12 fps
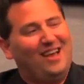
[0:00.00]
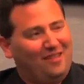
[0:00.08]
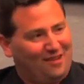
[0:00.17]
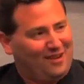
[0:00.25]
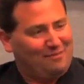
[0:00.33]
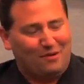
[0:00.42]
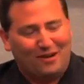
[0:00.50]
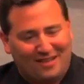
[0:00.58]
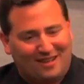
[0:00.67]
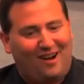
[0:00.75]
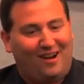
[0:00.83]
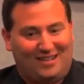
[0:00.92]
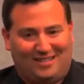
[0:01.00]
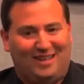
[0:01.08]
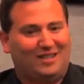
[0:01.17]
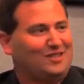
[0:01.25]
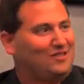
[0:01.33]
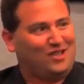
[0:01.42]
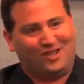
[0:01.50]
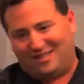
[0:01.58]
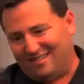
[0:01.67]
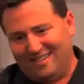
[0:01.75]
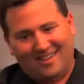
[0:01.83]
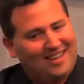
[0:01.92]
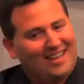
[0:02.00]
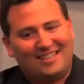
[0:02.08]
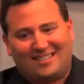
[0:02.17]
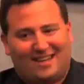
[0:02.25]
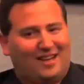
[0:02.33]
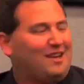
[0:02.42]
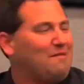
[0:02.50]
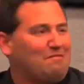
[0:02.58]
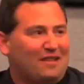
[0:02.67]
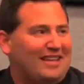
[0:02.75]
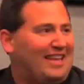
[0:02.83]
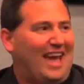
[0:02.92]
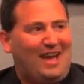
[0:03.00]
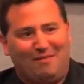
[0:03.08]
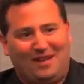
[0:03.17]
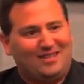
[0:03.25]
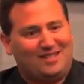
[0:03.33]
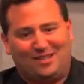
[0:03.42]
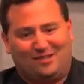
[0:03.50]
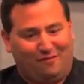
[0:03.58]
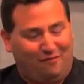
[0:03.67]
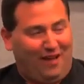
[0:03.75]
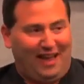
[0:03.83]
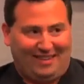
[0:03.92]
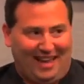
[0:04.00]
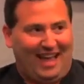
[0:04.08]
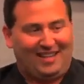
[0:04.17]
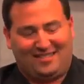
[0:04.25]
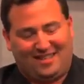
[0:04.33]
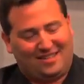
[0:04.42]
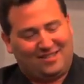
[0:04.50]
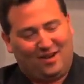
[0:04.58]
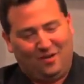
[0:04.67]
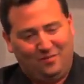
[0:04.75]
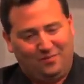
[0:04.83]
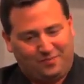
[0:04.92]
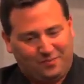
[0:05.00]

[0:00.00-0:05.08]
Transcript: They're going to put it in the contest. It's like a complete game, and it's just fantastic. So